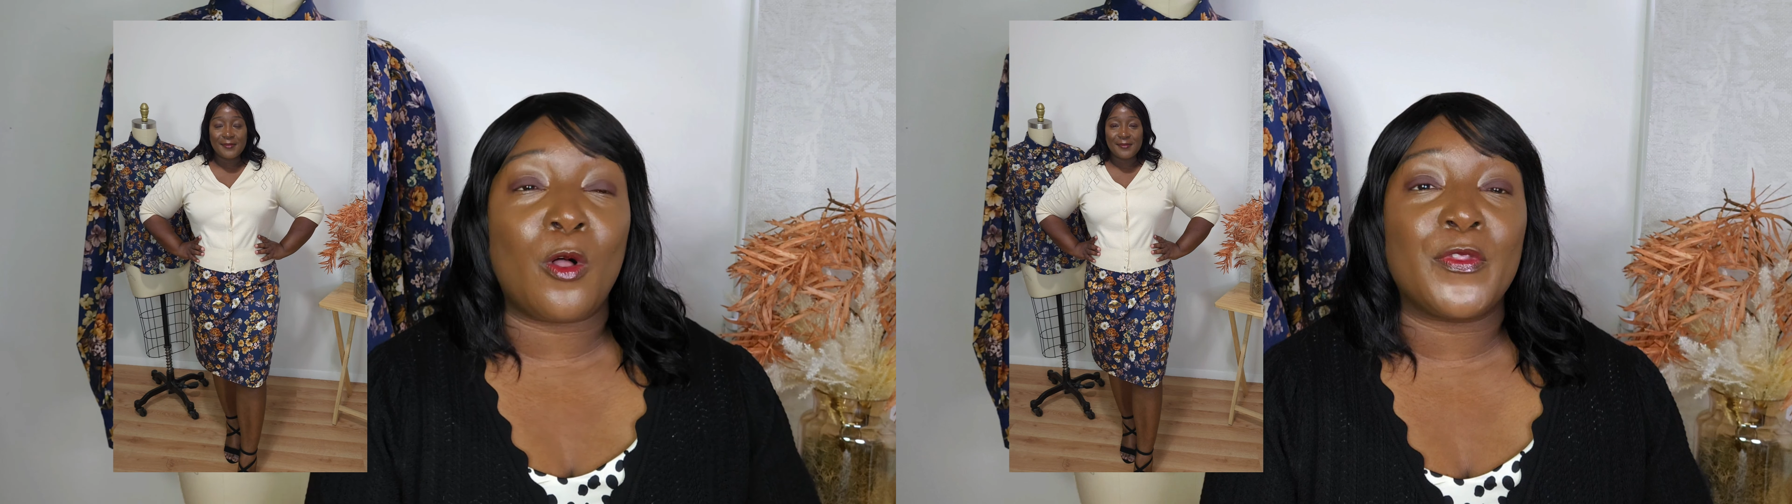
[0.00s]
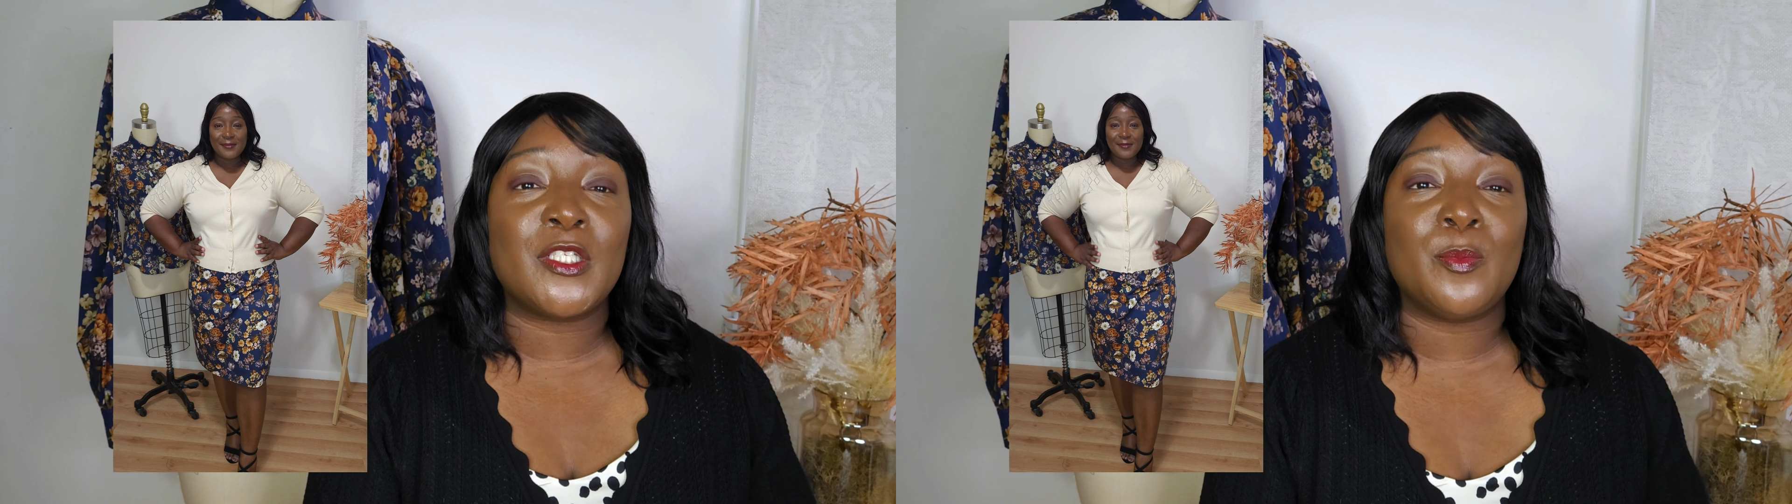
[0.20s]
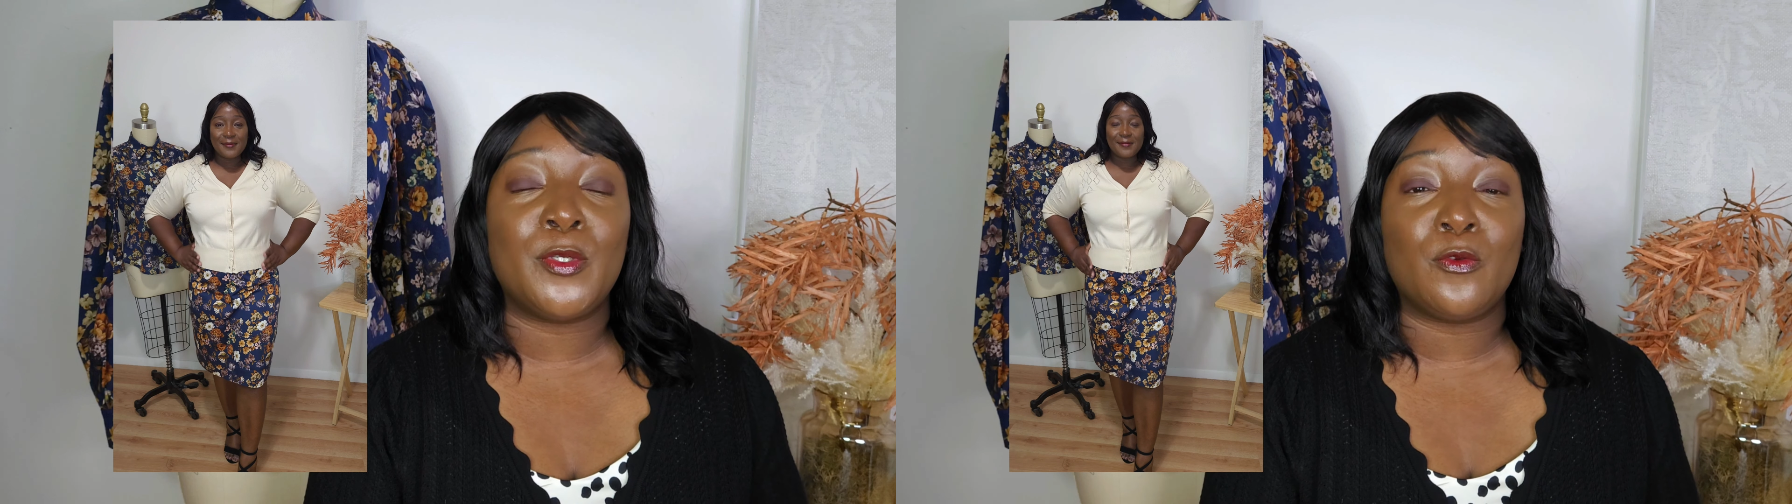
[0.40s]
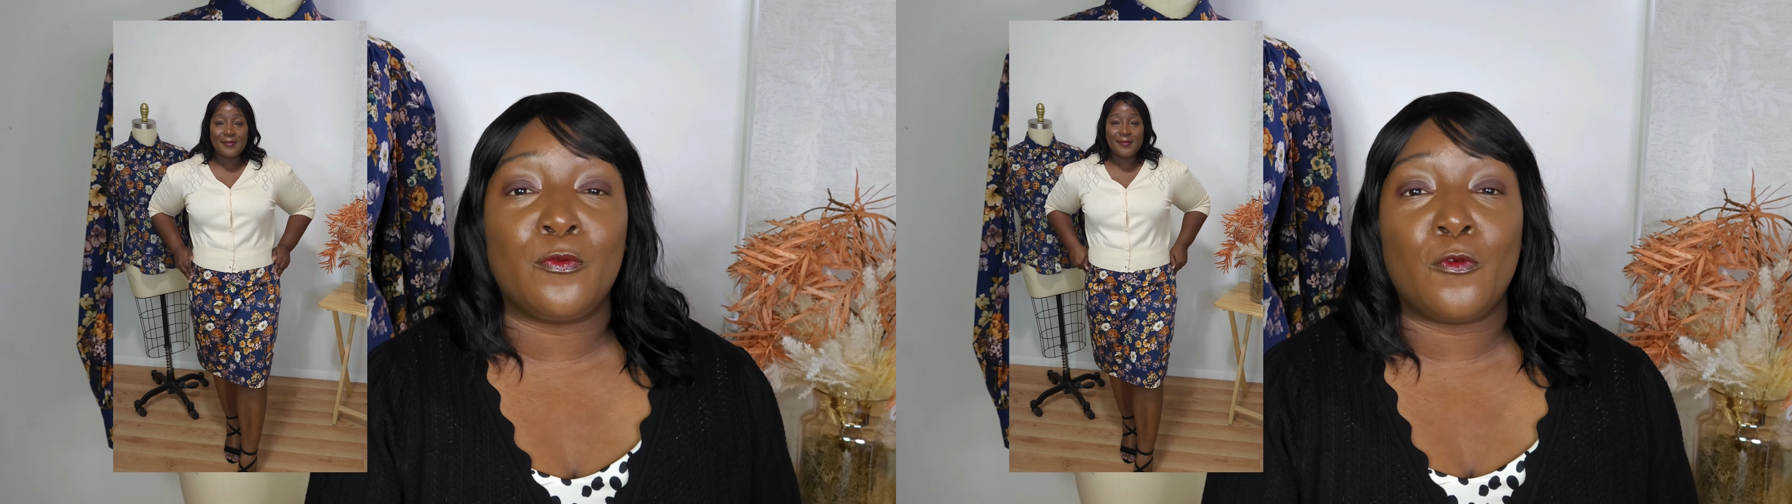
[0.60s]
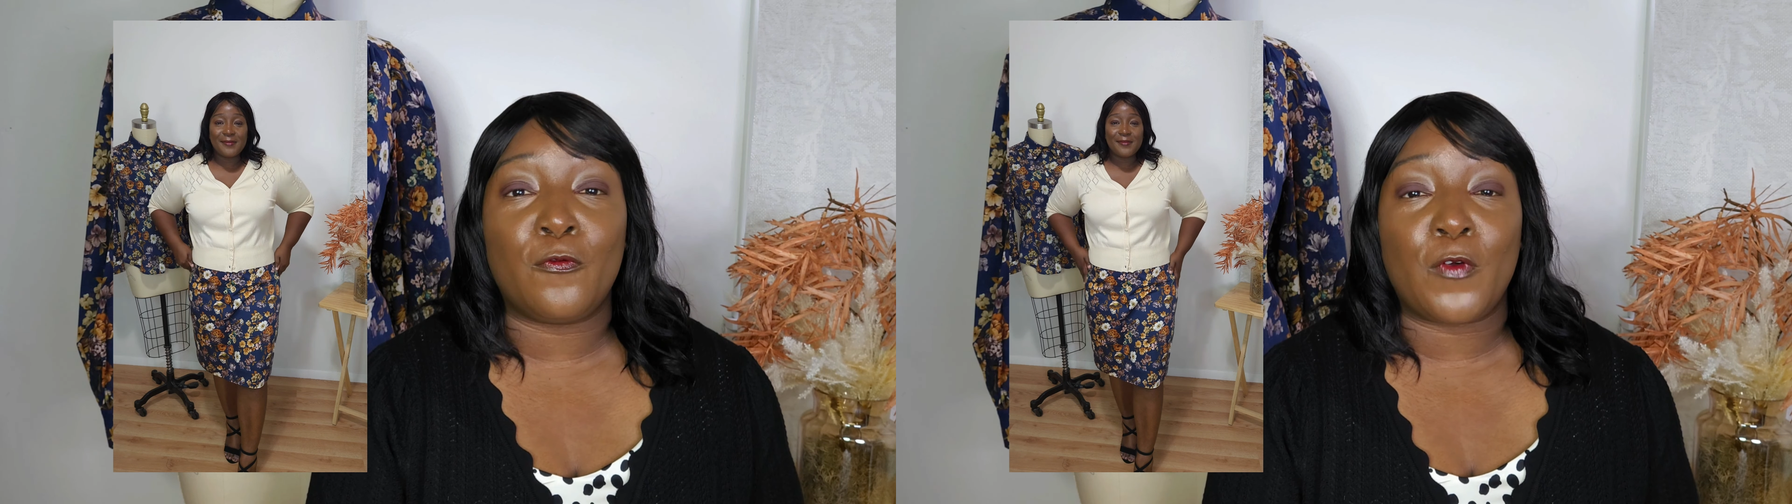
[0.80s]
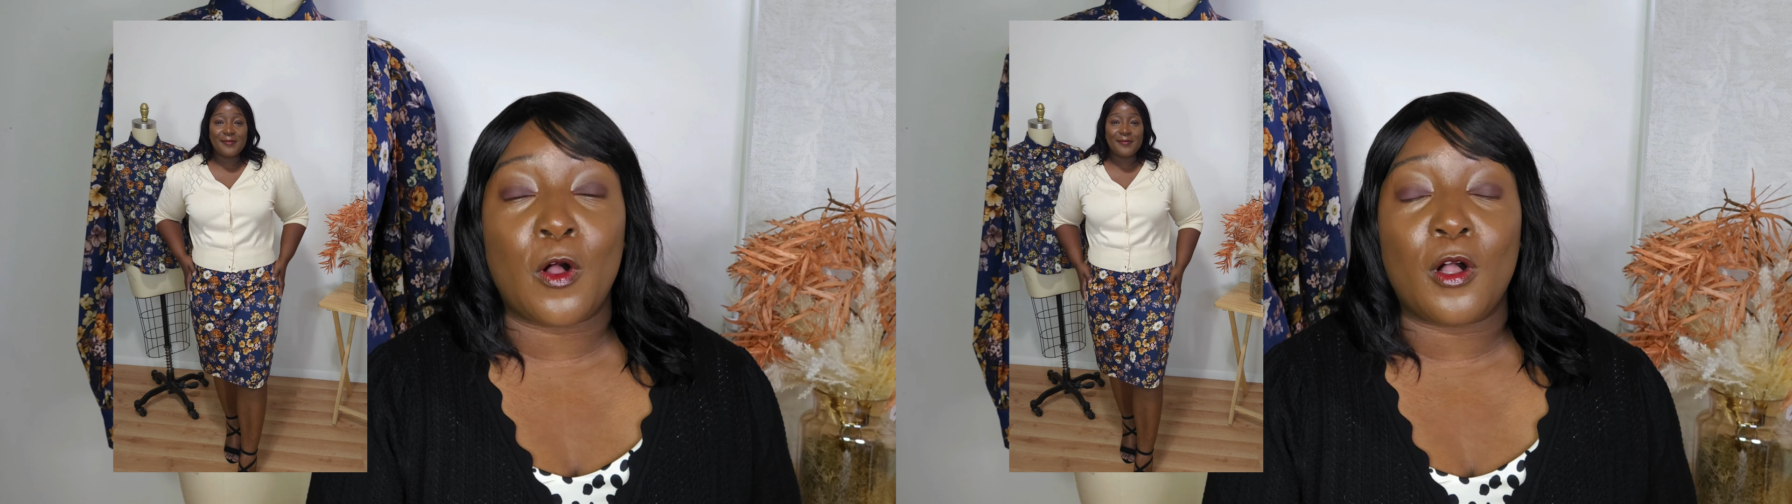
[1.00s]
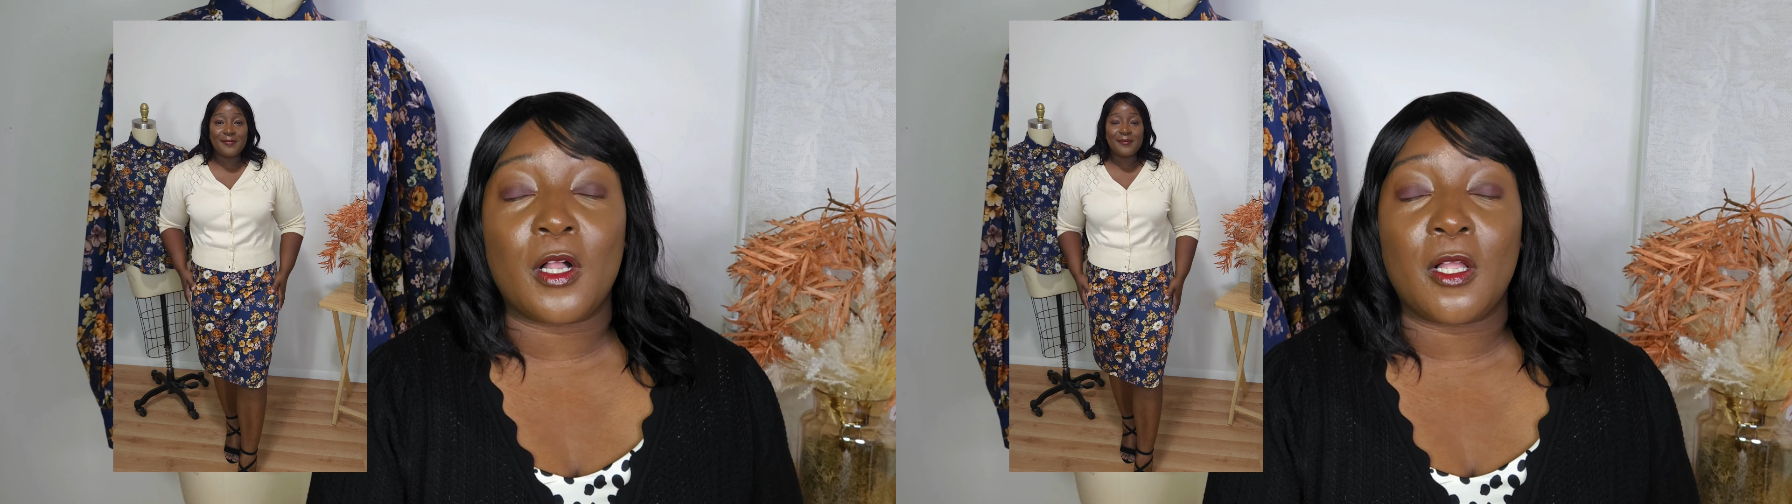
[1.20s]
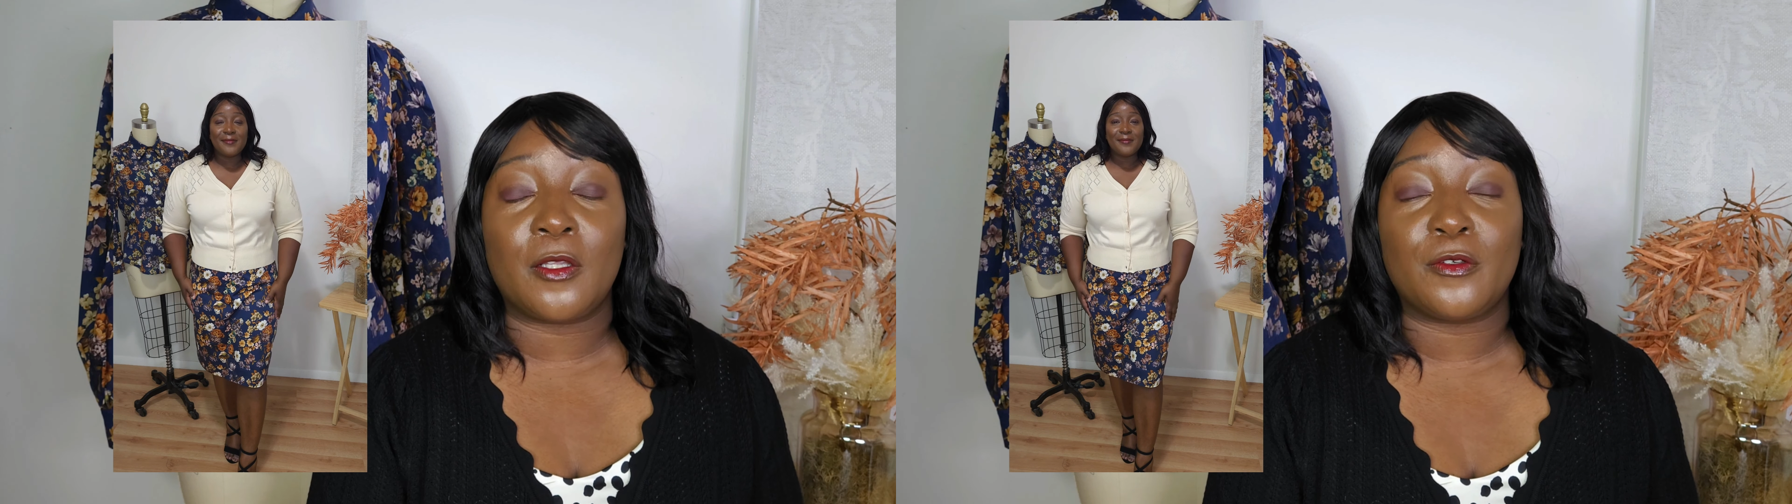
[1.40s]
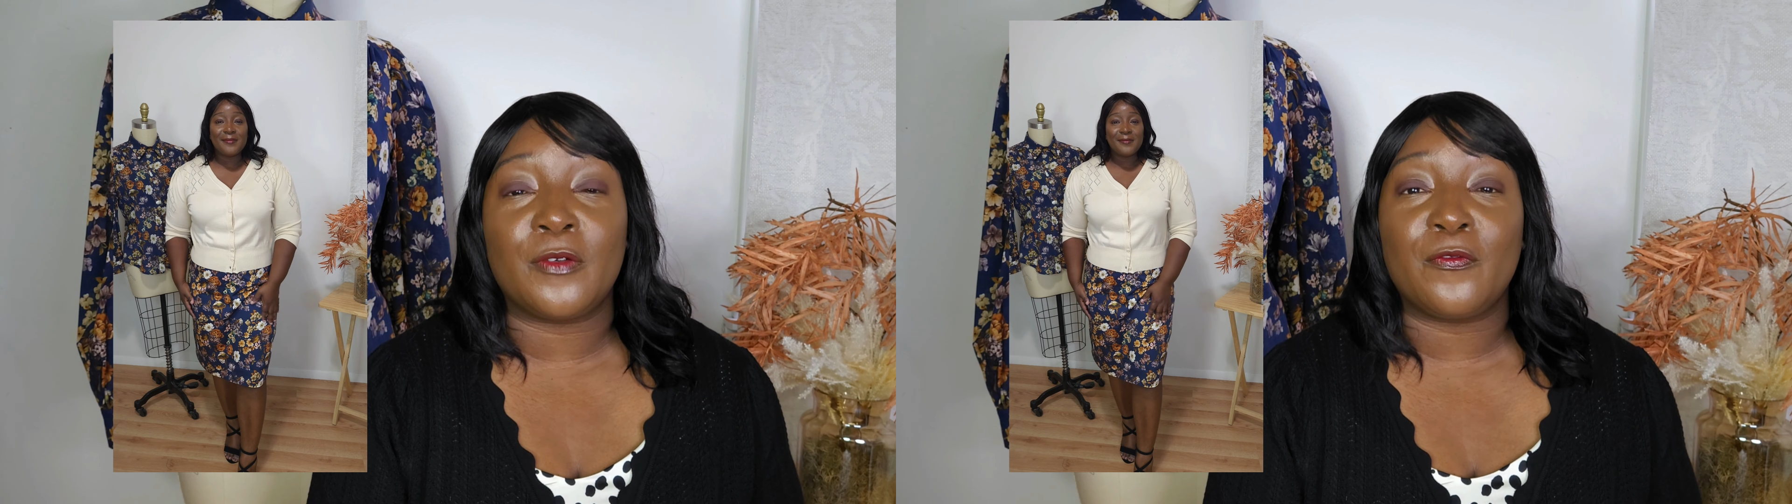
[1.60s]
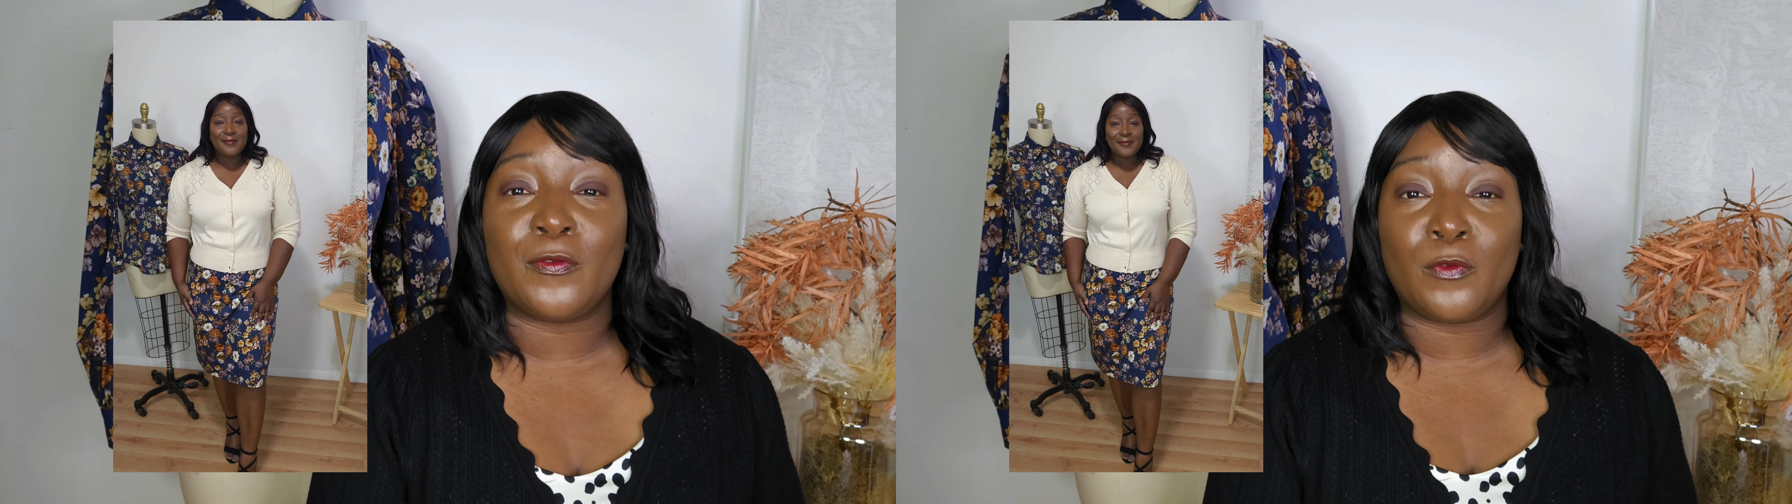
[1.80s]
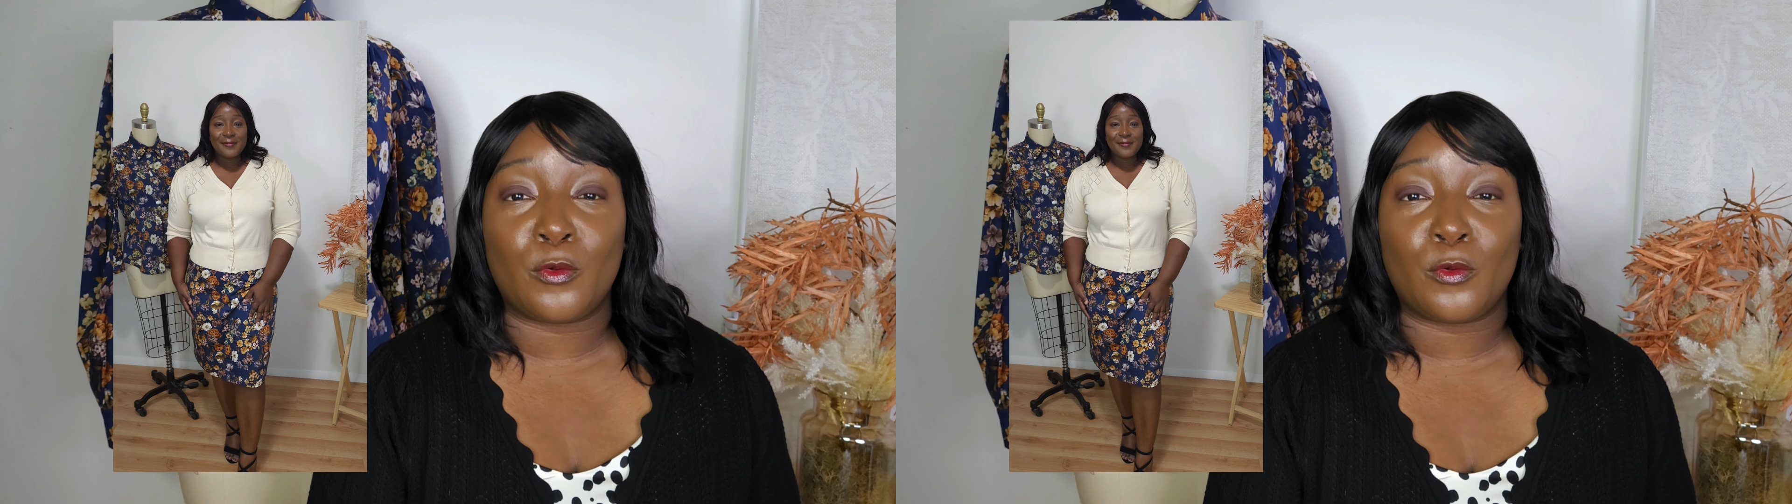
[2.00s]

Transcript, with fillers: all these beautiful fall colored